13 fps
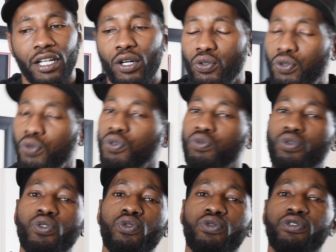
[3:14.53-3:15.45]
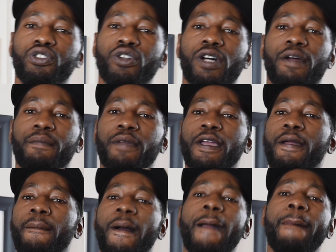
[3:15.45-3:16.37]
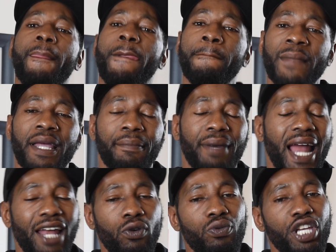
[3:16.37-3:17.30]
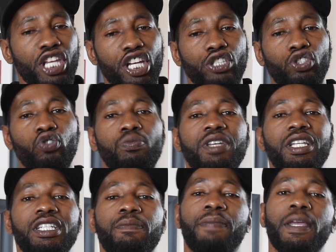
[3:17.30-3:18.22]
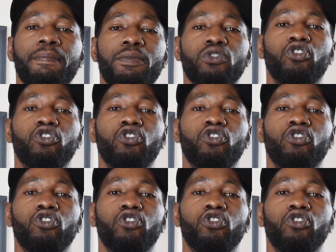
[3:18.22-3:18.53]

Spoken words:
go through the roof. You know what I mean, right? But I don't hear too many people